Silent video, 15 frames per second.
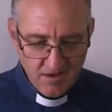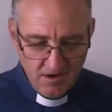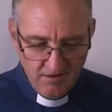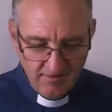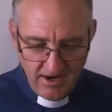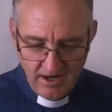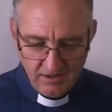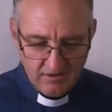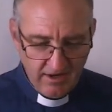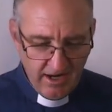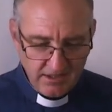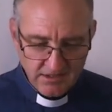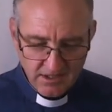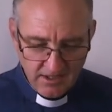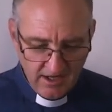how
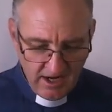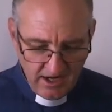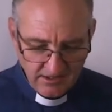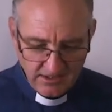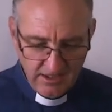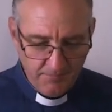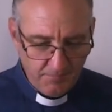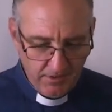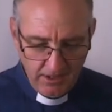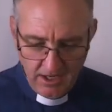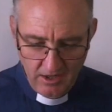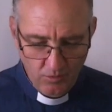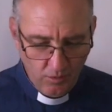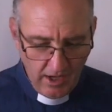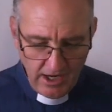great and how deep and
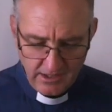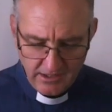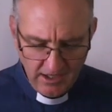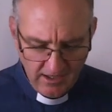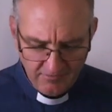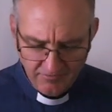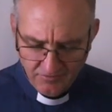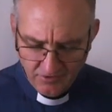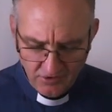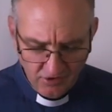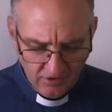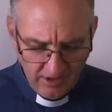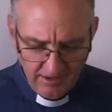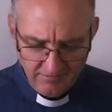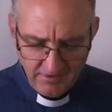how wide and how full your
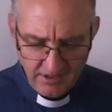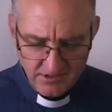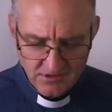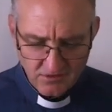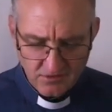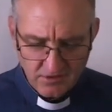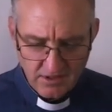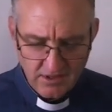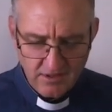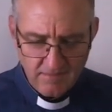love is, Lord.